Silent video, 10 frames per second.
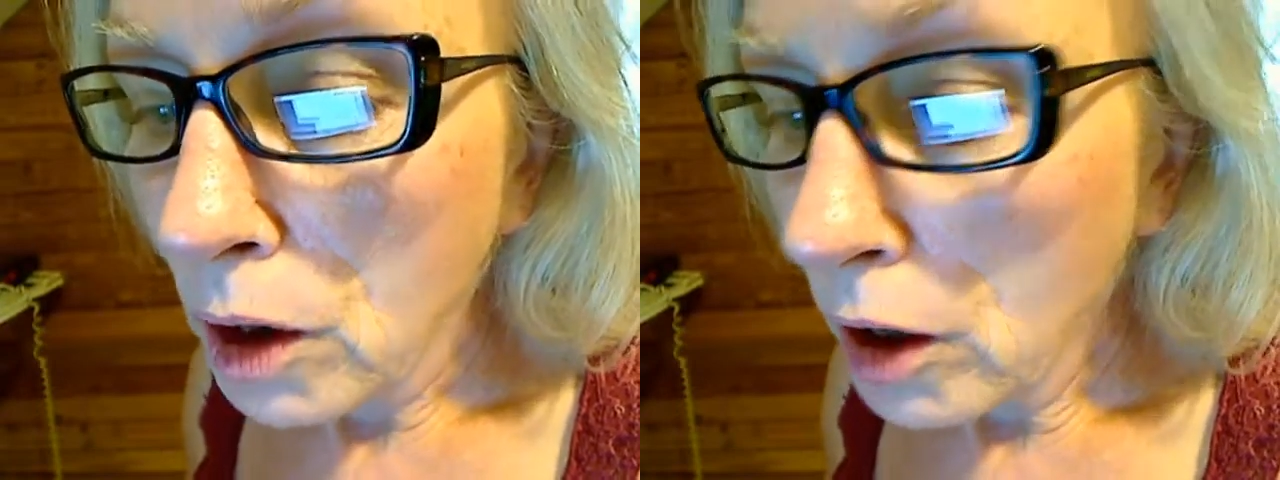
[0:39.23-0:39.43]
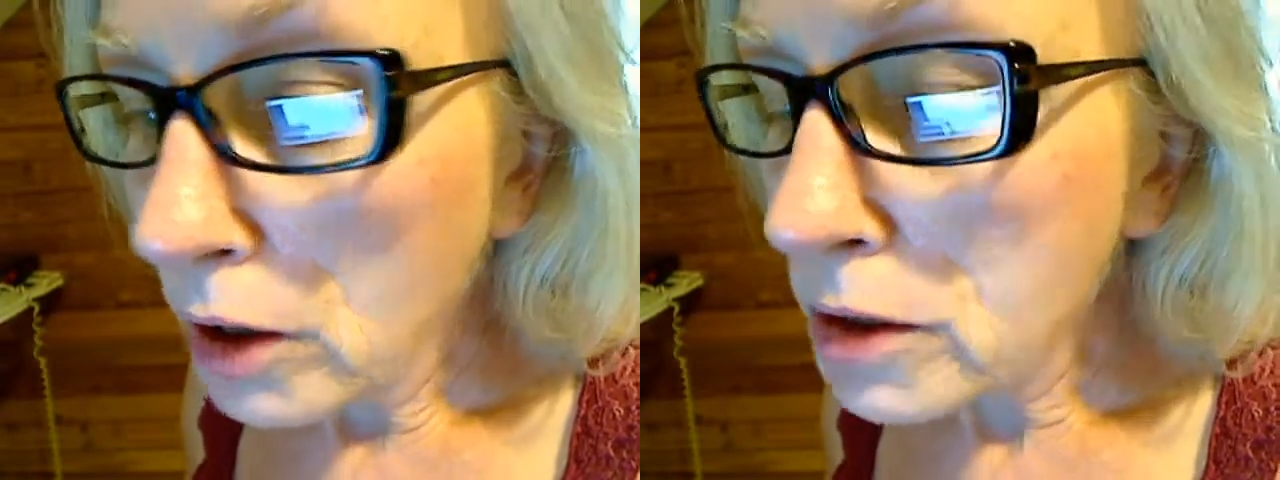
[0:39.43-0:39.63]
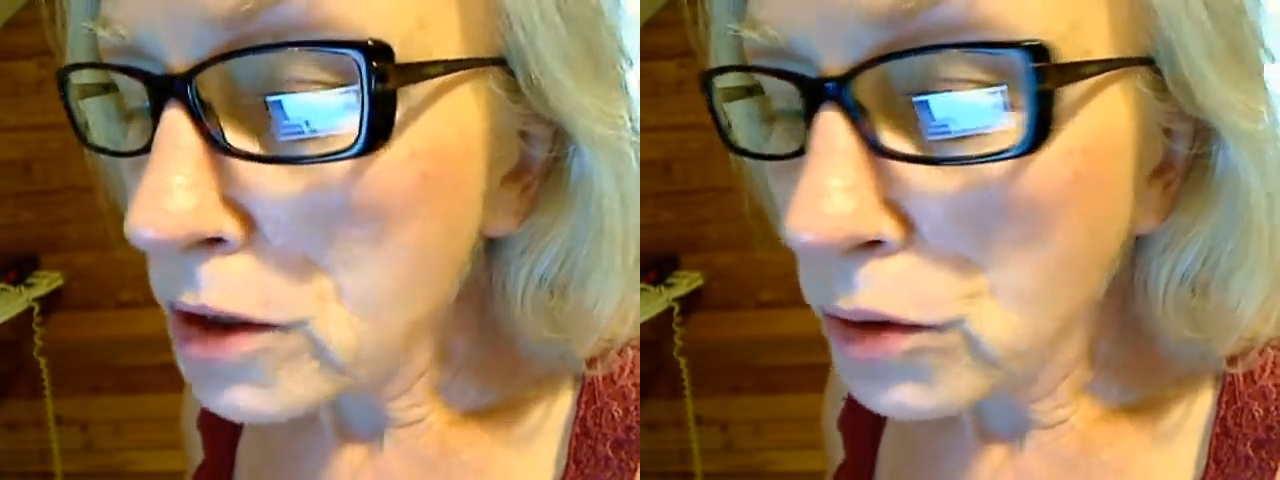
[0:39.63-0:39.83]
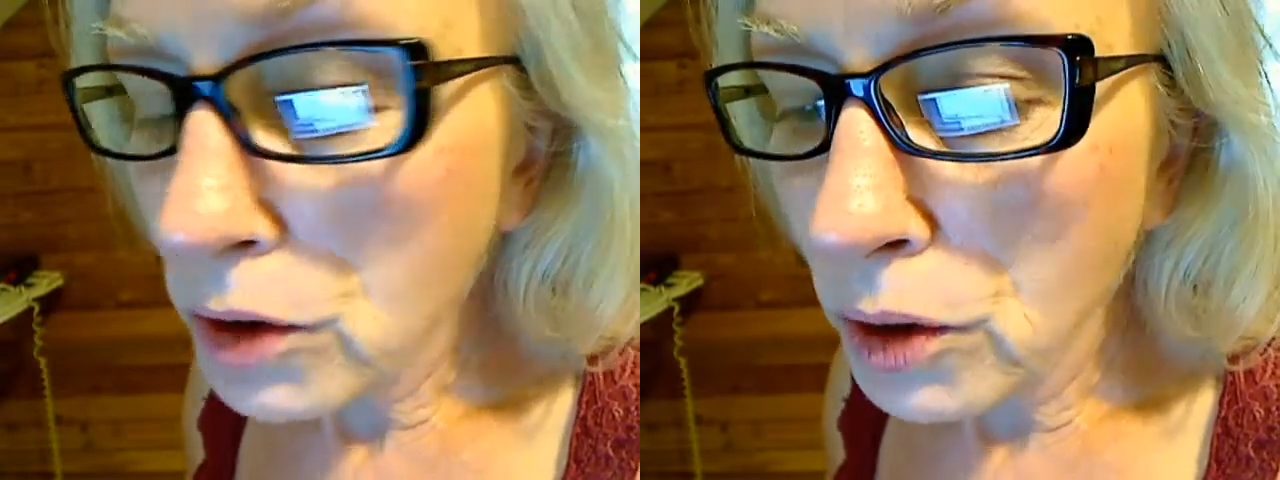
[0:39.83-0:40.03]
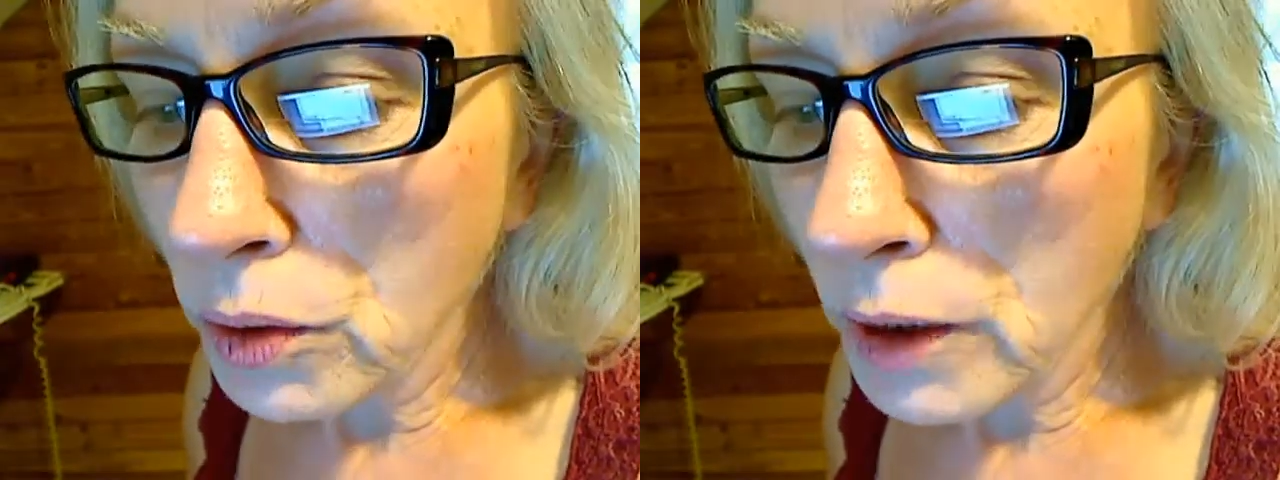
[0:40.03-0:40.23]
also
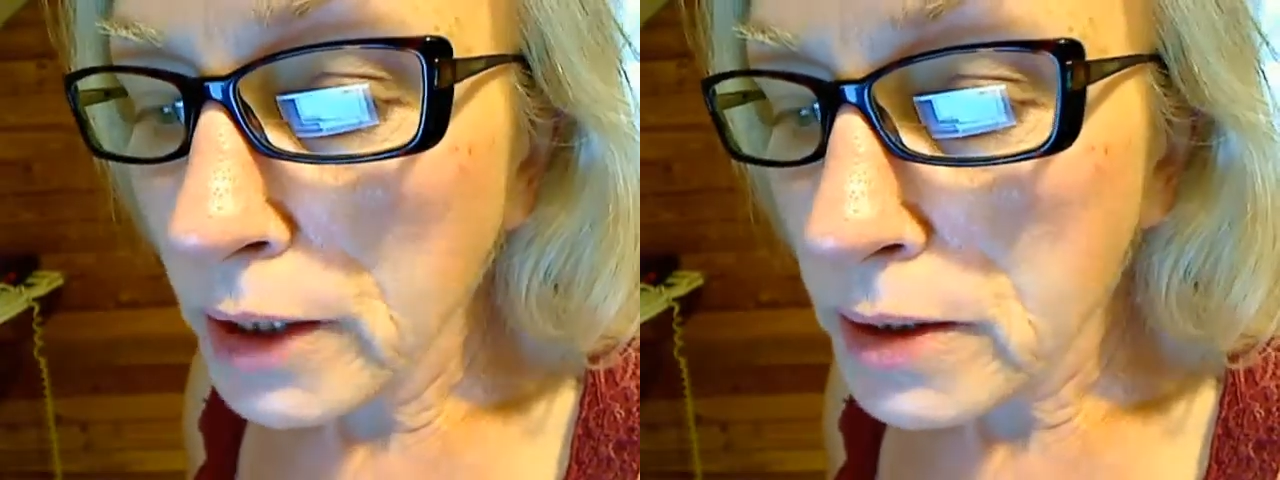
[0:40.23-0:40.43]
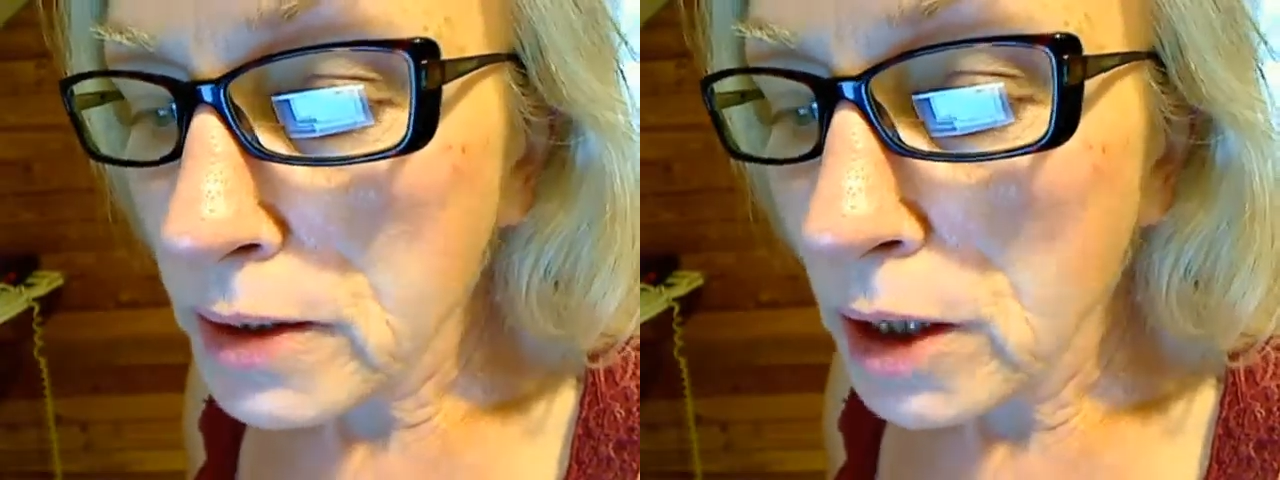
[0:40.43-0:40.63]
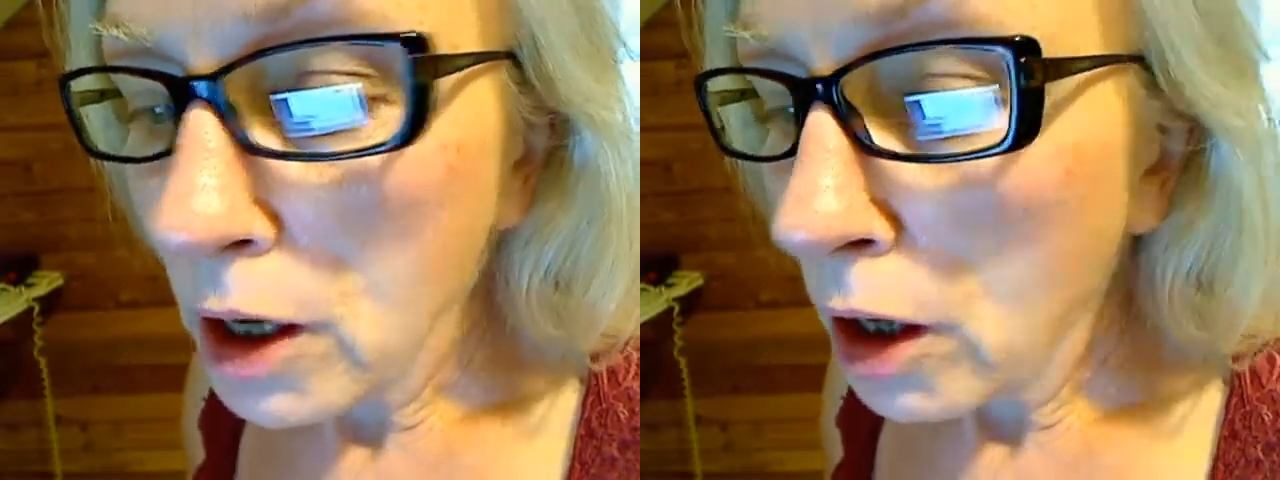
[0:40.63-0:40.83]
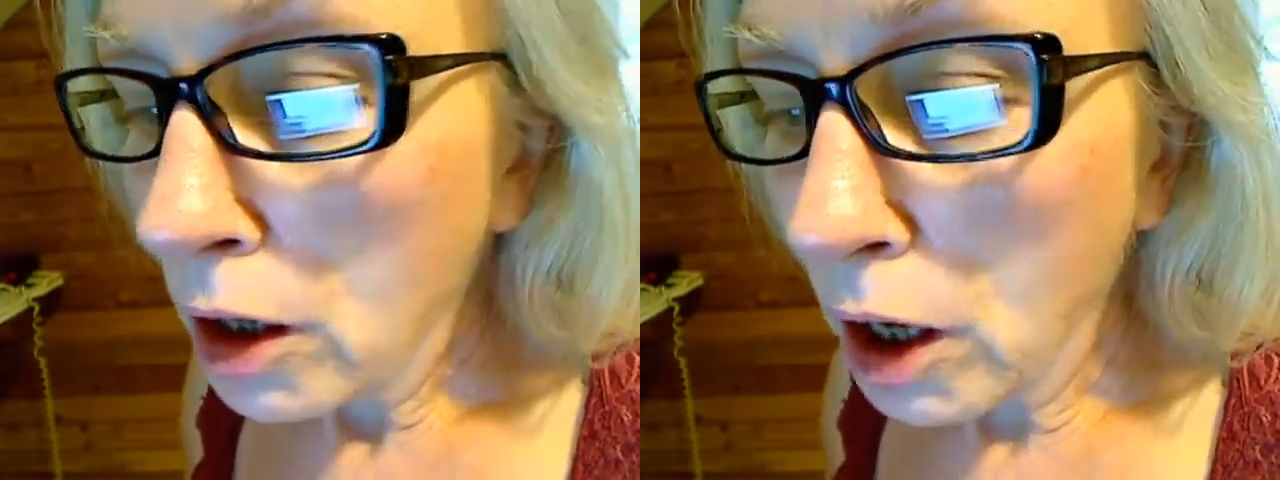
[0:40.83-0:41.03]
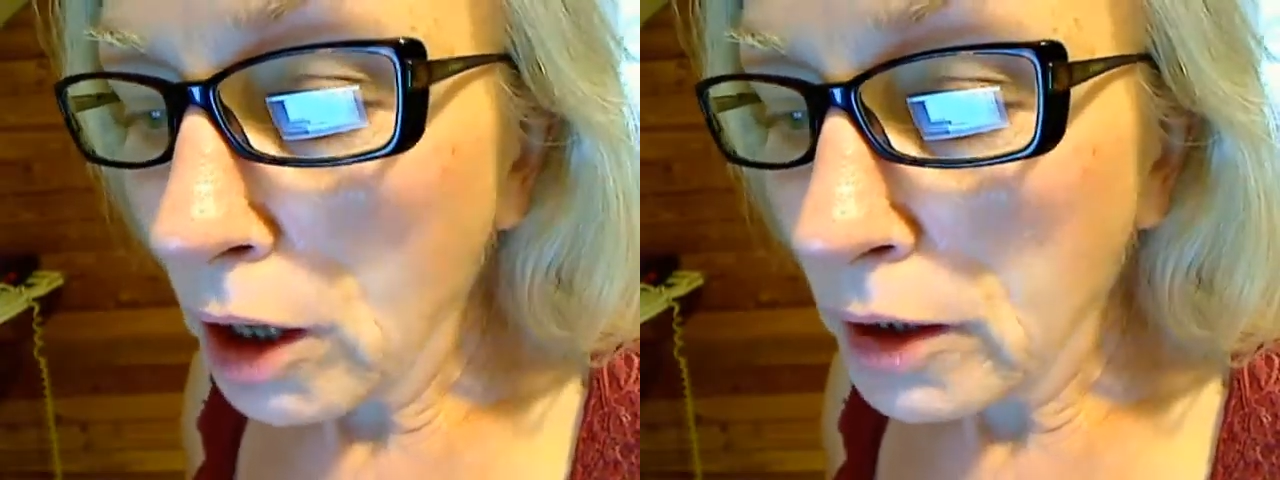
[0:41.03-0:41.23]
known as
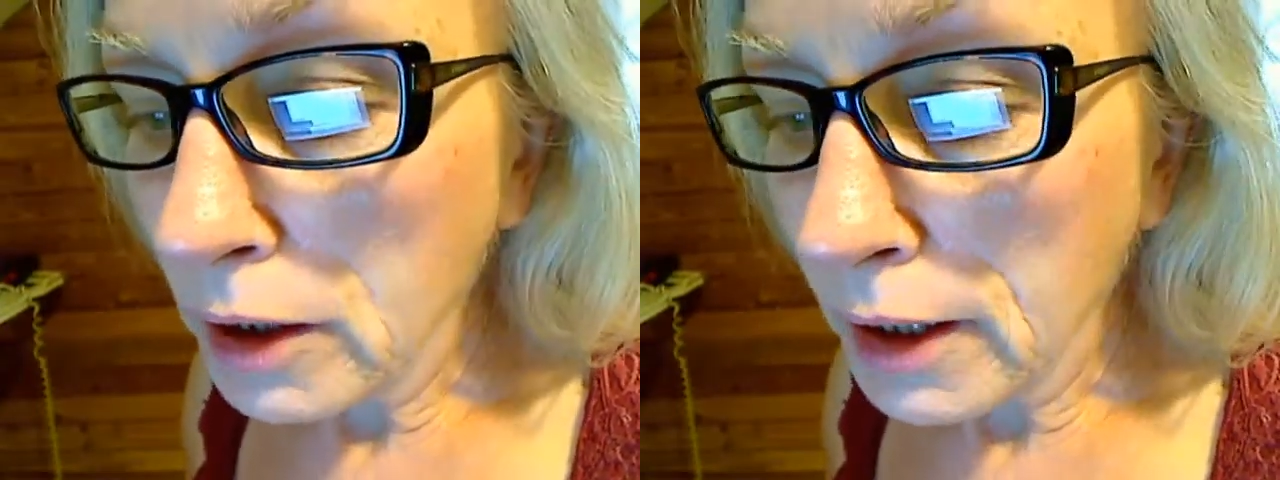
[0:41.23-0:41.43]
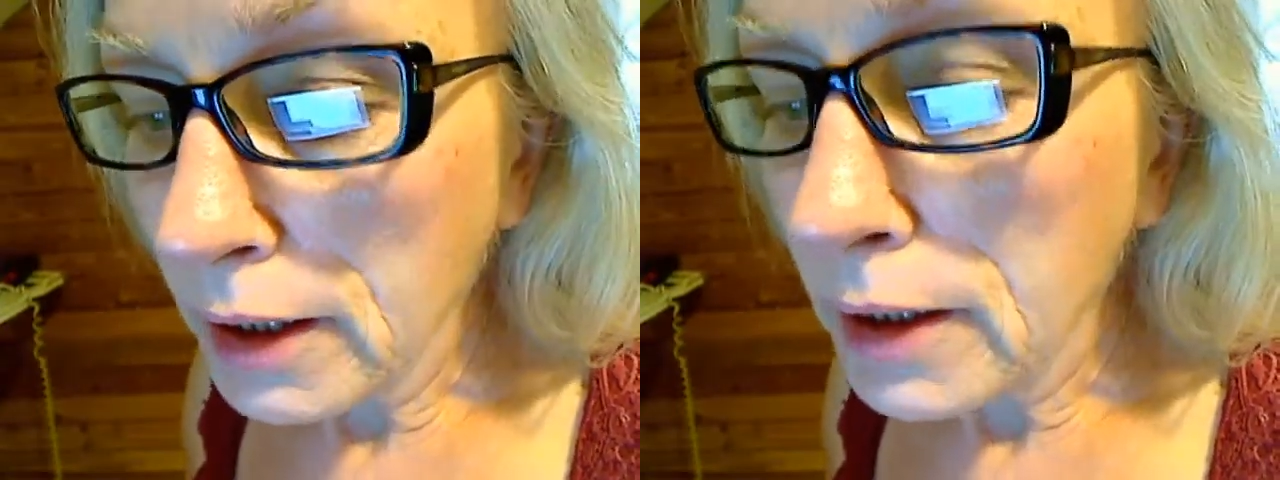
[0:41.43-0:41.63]
colony